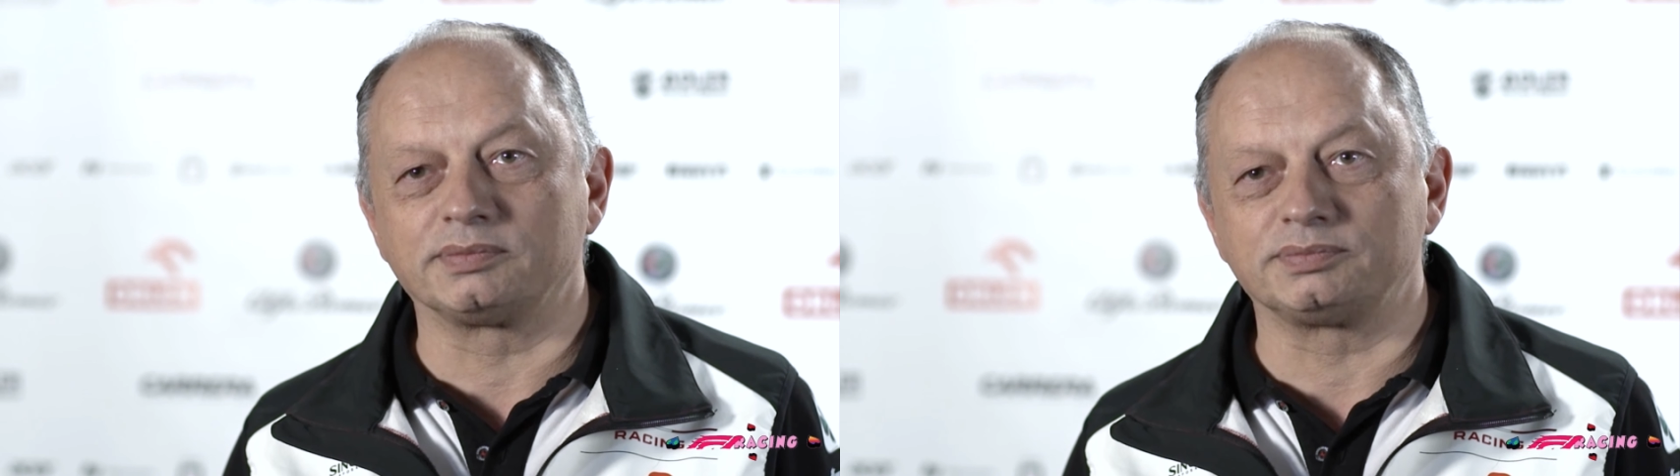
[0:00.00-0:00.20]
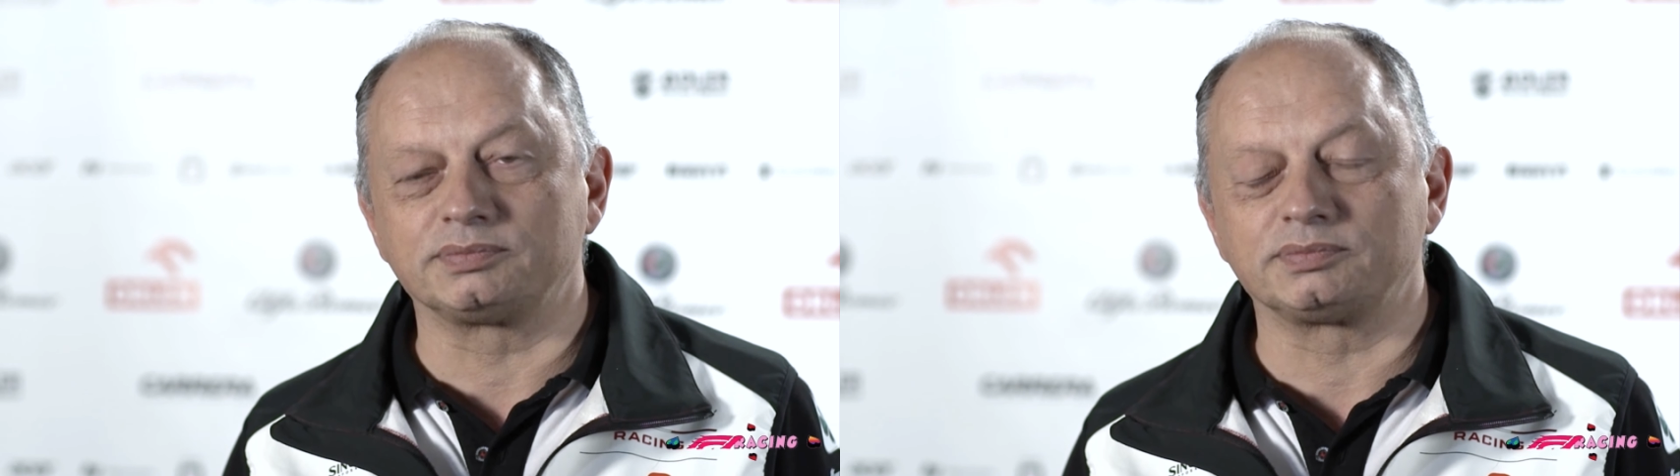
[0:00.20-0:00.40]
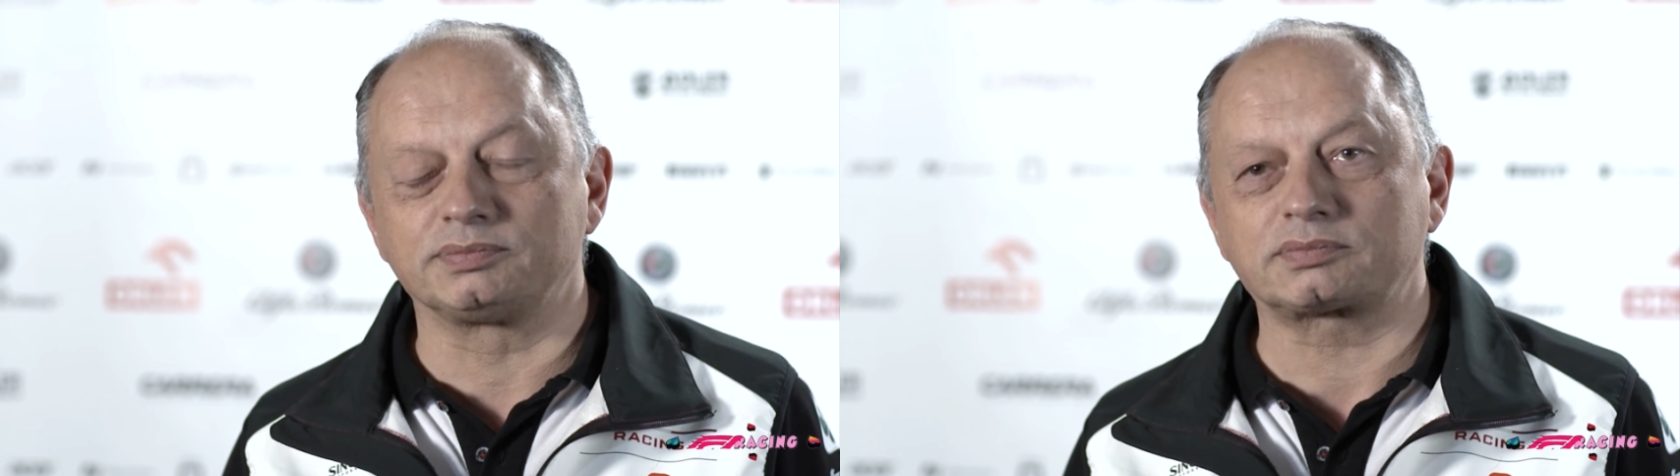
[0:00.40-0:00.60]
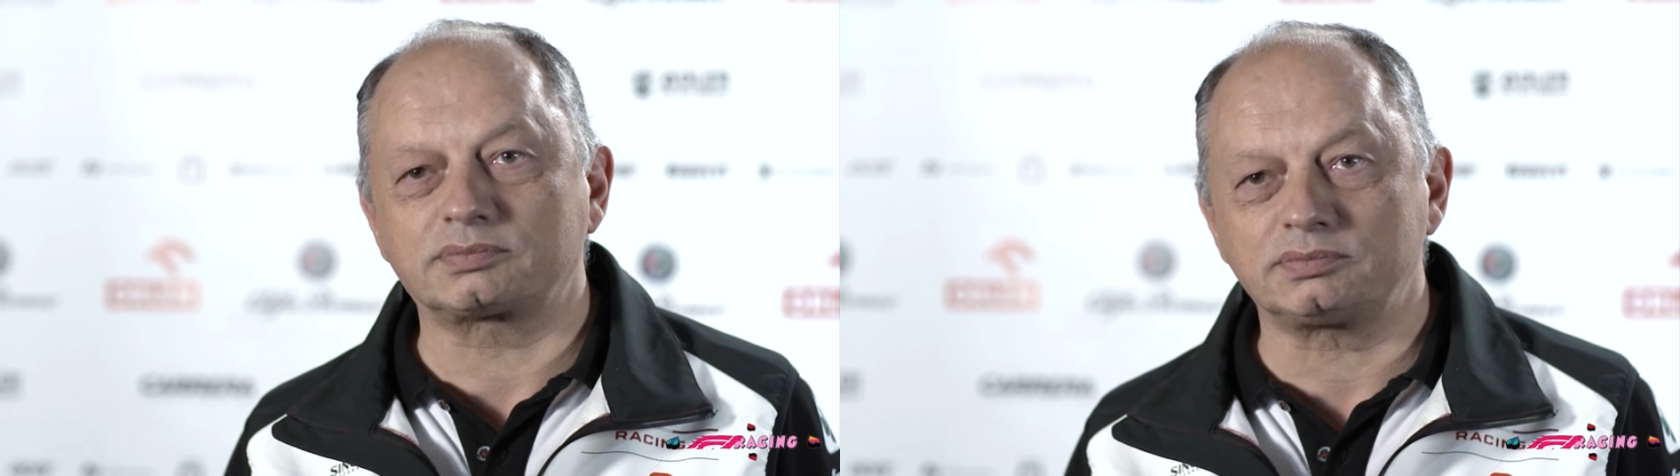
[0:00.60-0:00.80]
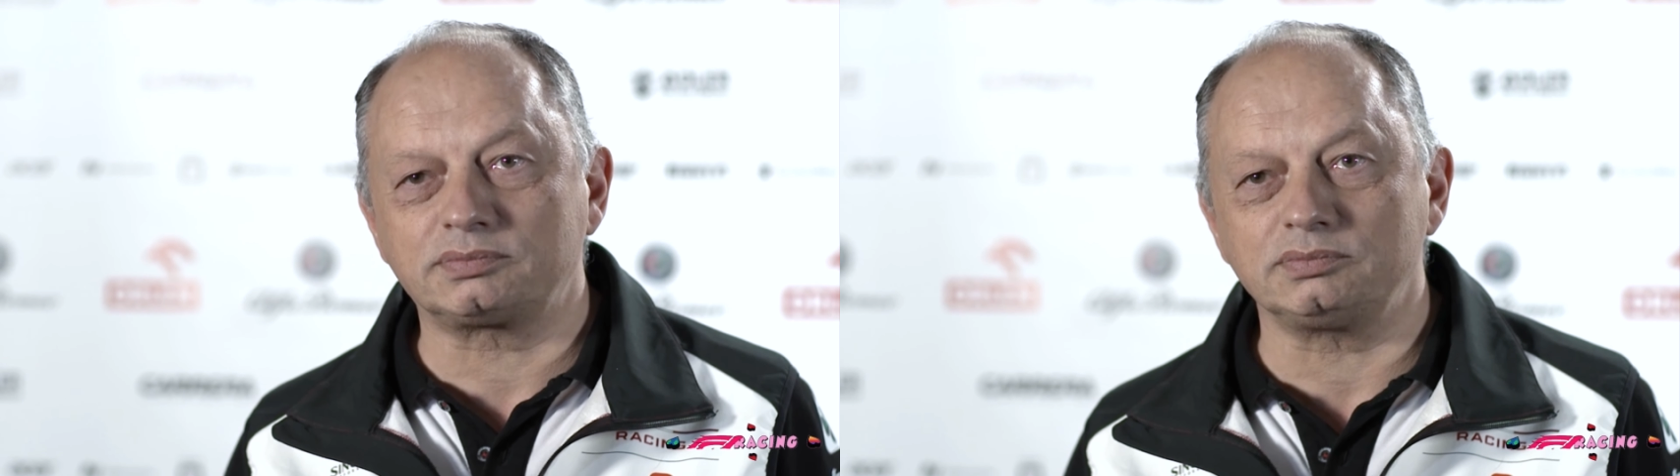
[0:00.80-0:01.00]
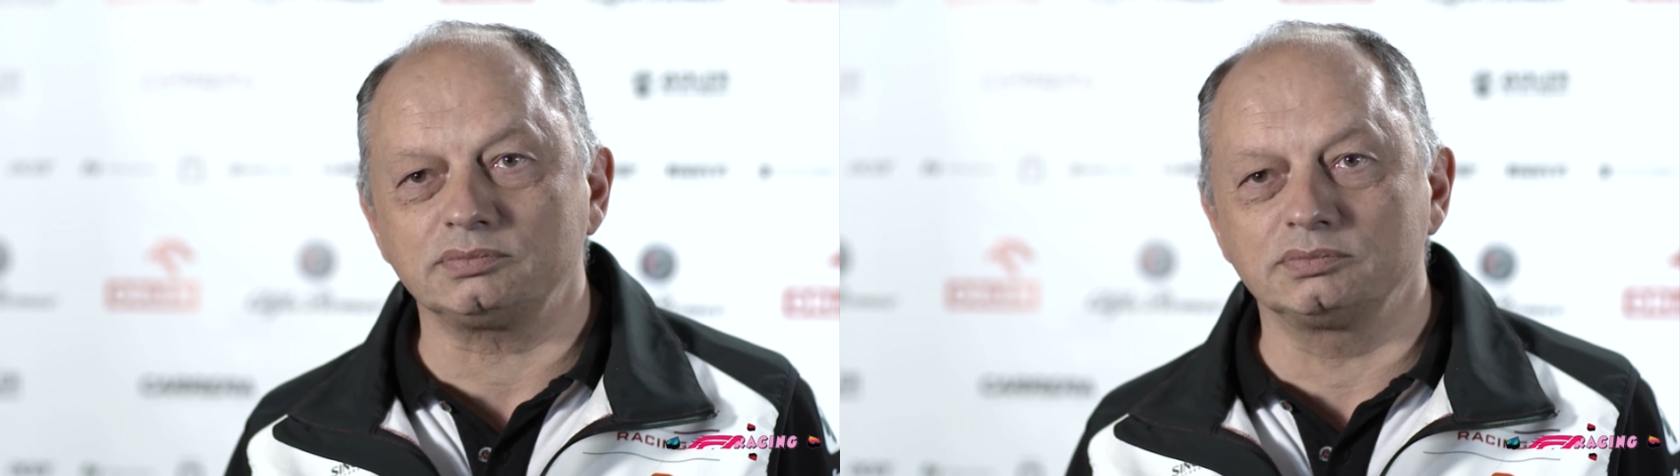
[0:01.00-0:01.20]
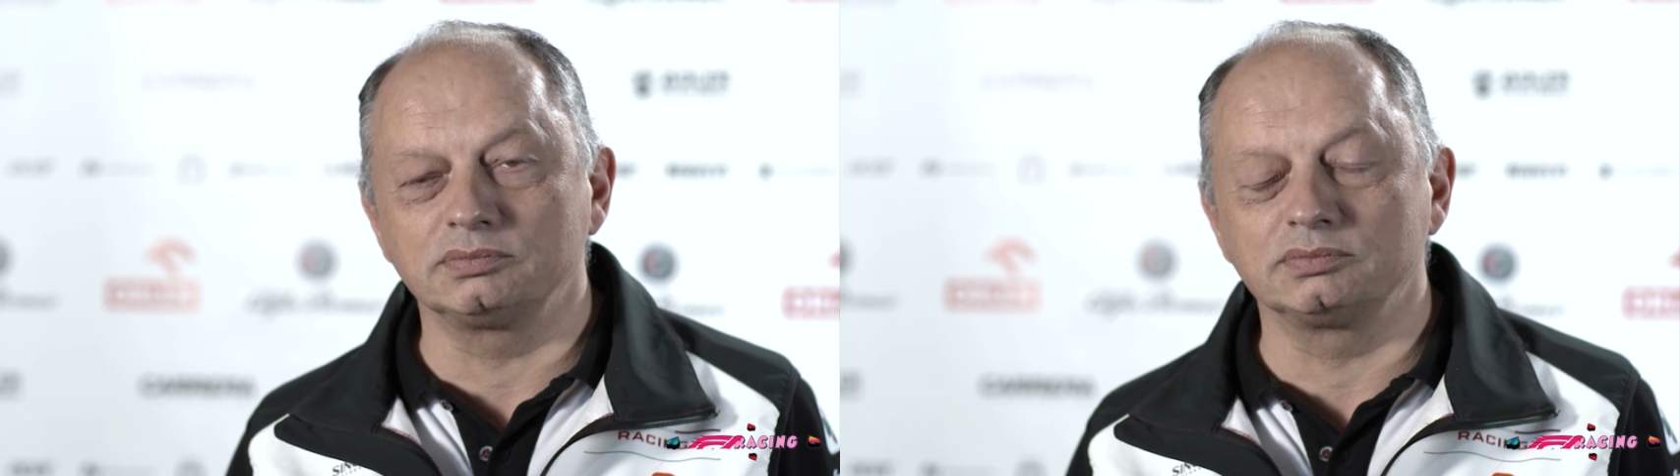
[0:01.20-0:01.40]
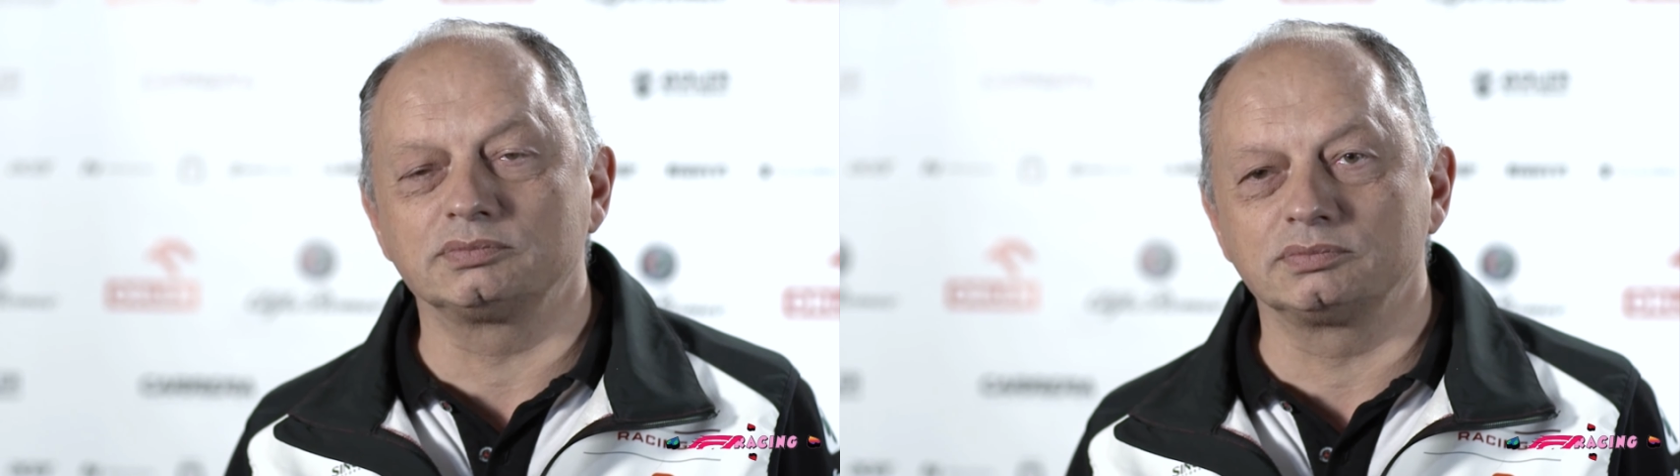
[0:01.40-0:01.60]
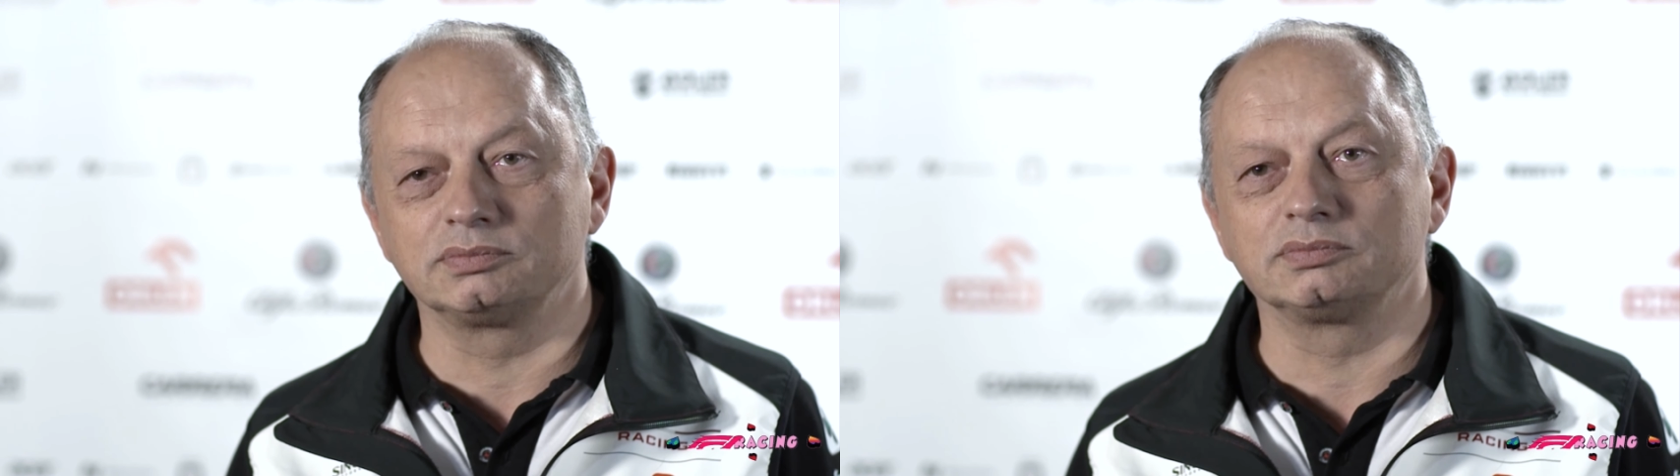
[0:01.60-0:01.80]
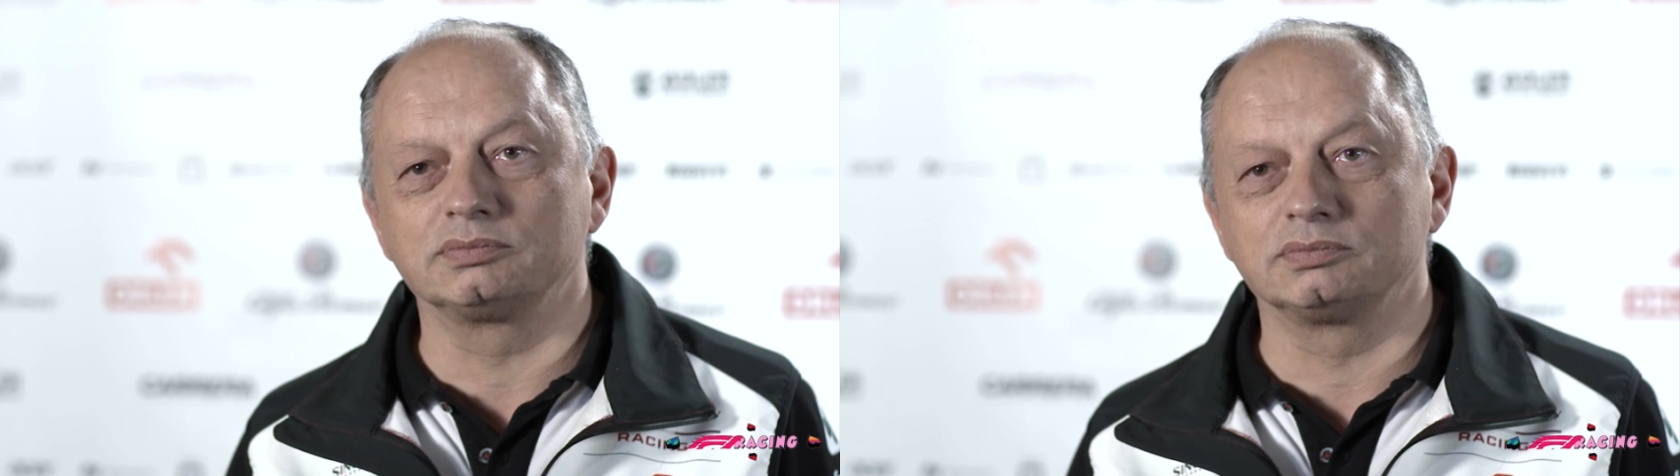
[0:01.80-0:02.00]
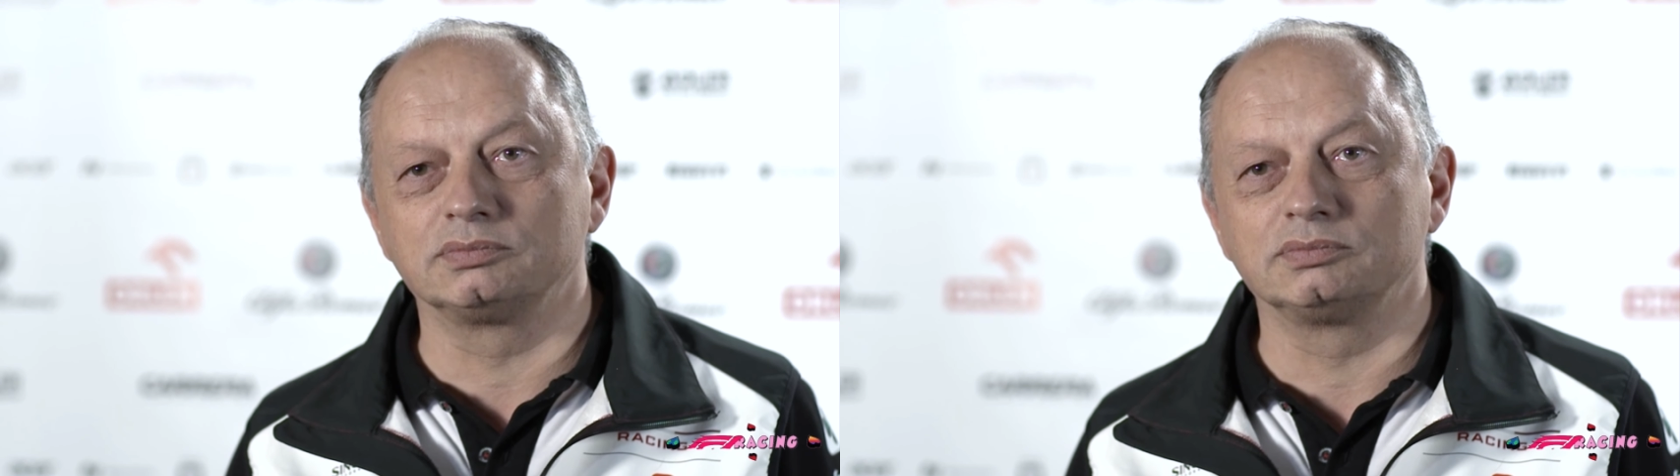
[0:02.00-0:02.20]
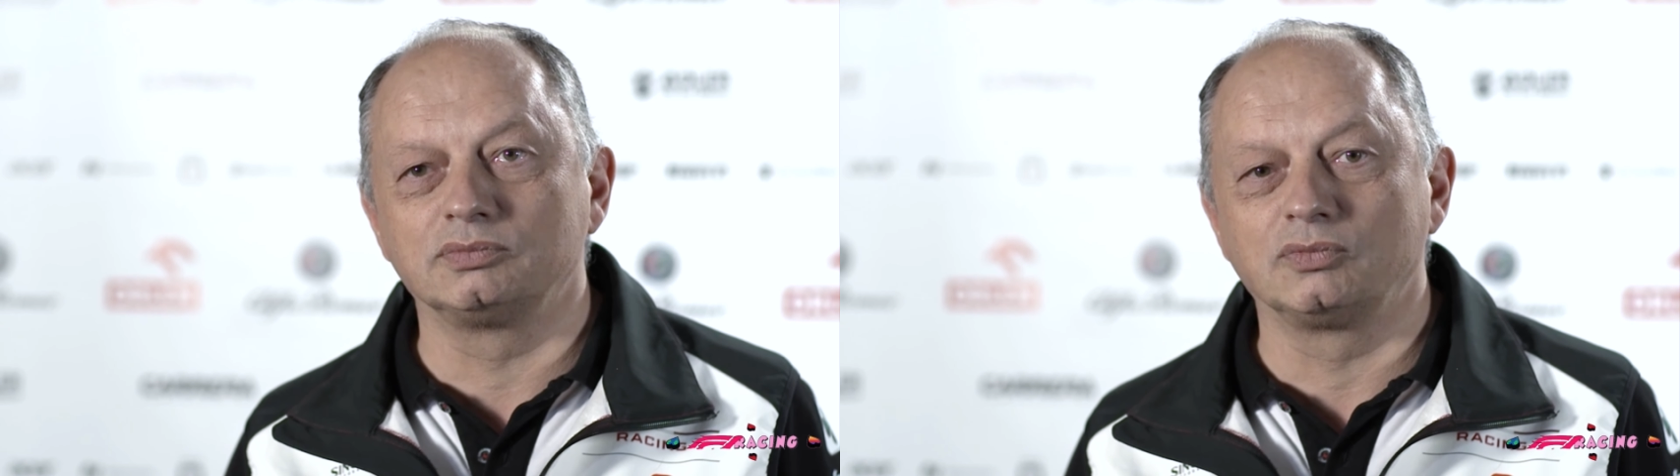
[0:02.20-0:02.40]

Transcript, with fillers: a Chinese full-time driver in Formula One.